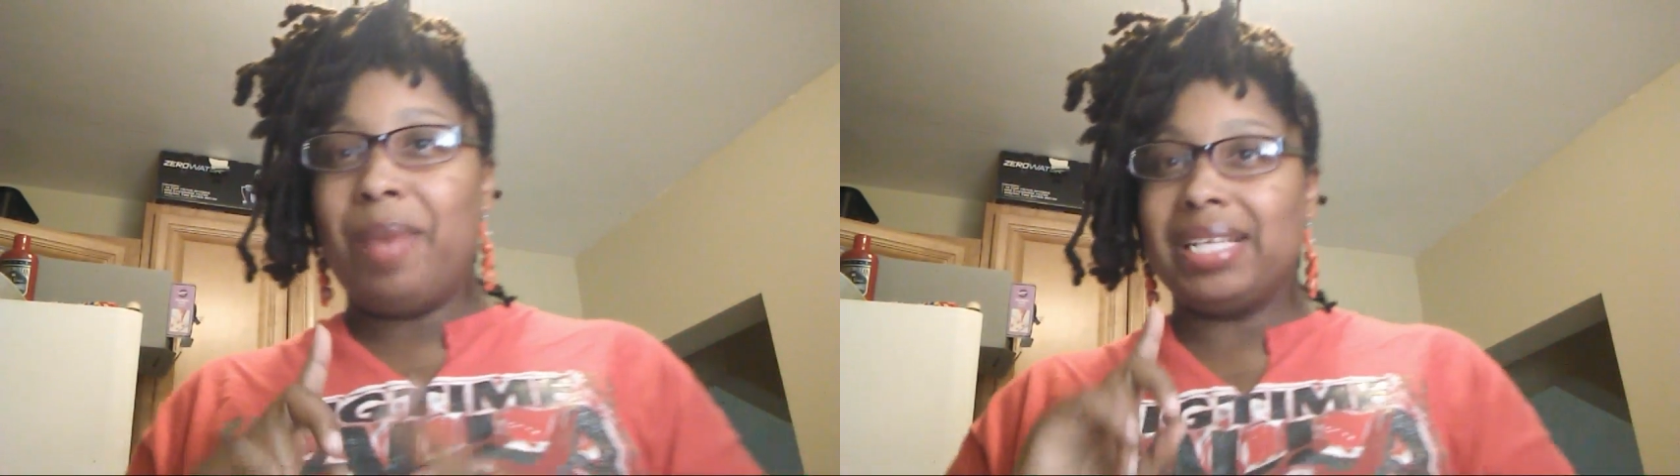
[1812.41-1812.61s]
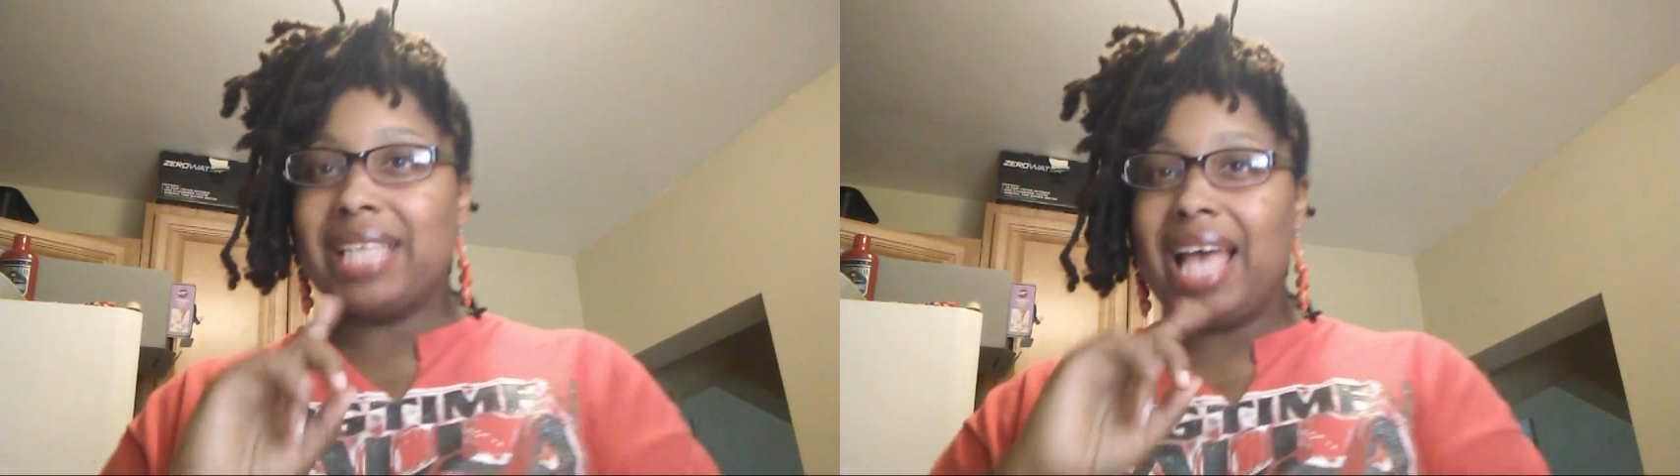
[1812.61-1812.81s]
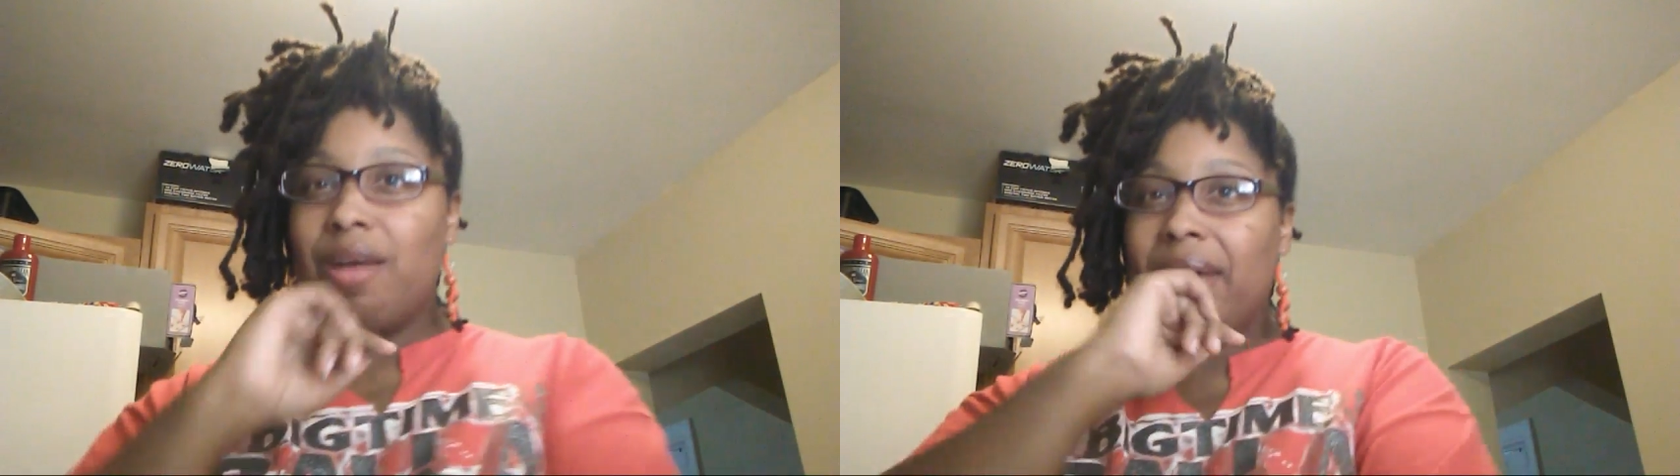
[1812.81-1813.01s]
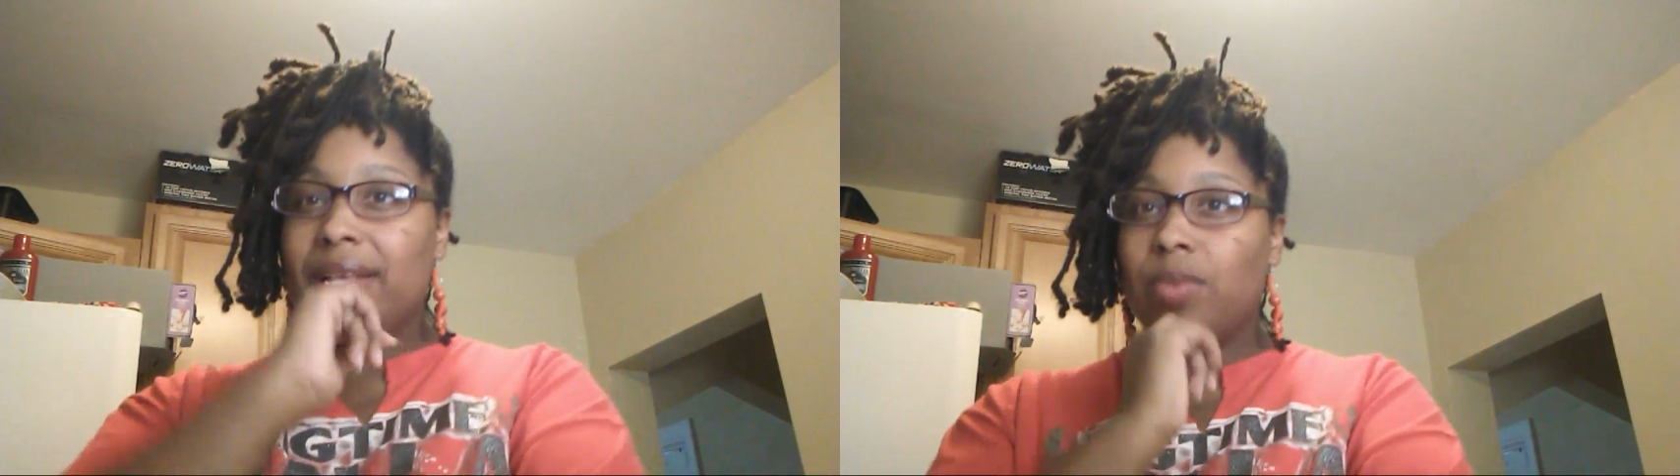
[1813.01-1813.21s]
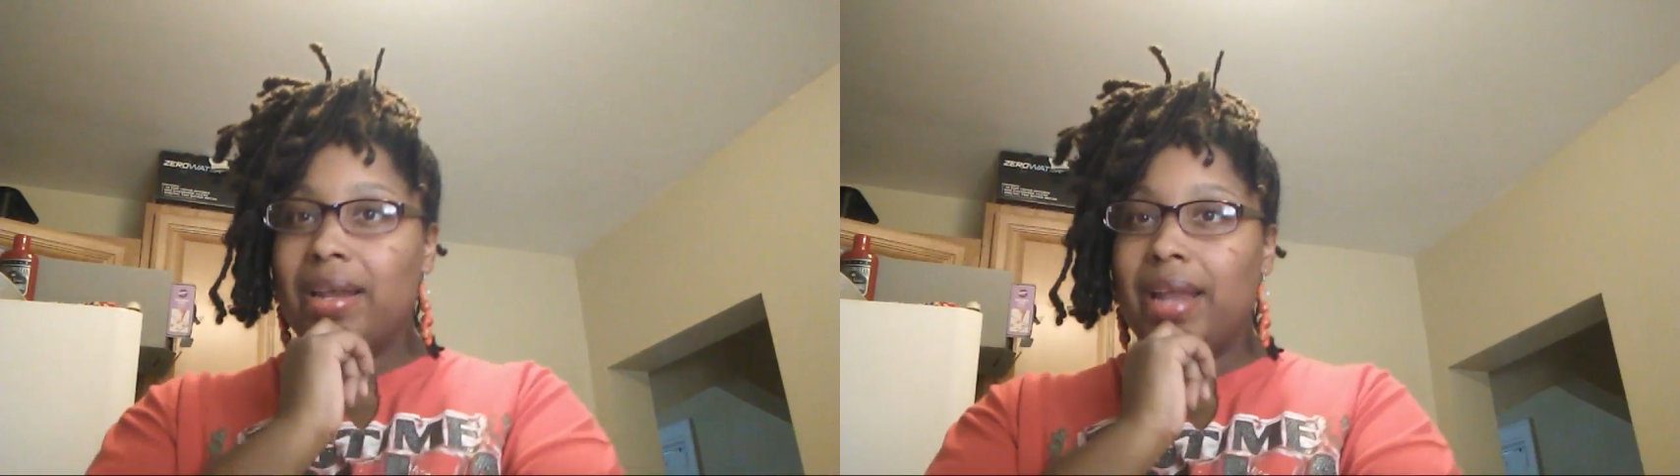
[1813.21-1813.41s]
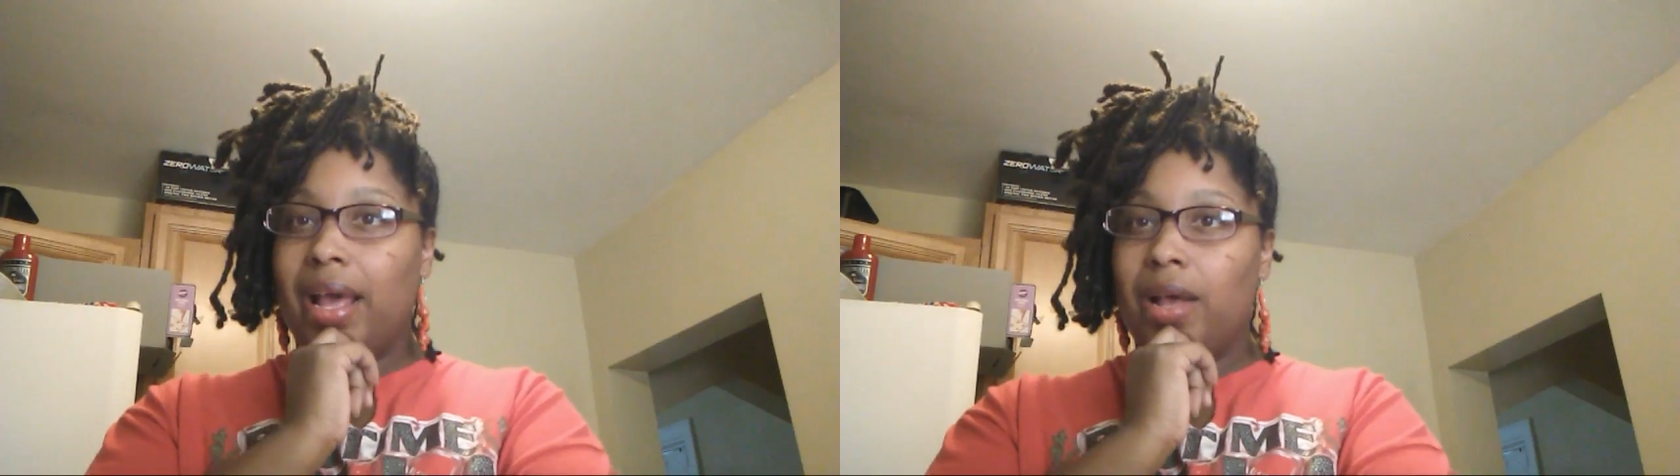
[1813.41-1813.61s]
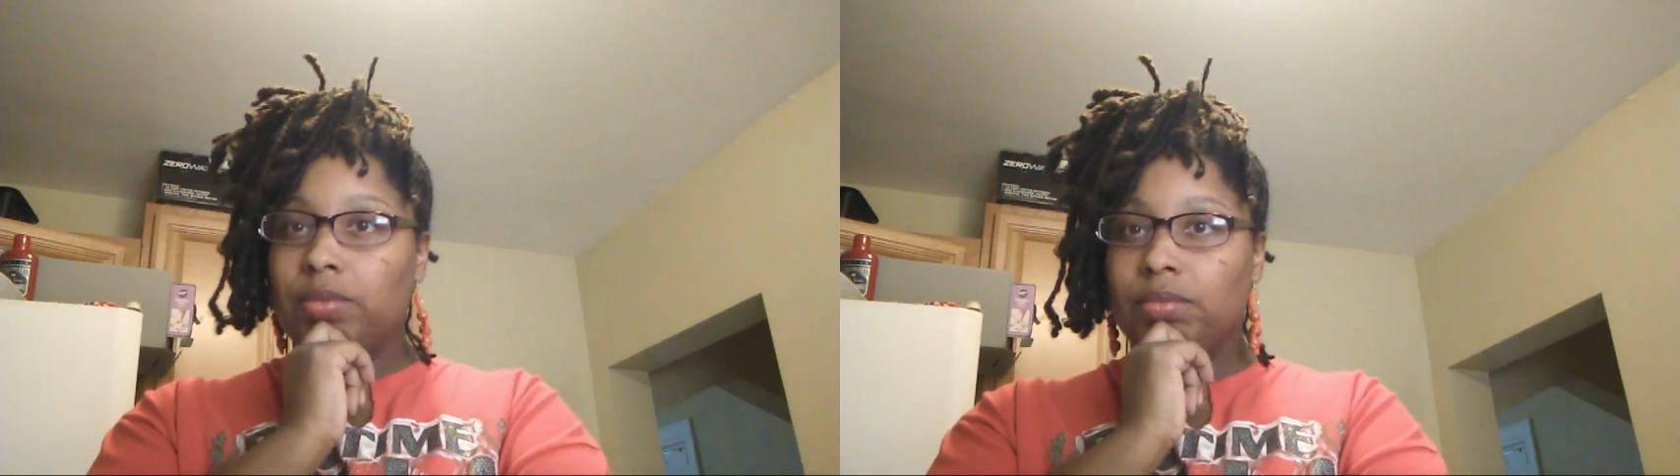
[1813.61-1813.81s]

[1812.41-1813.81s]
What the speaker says: I sideways right now?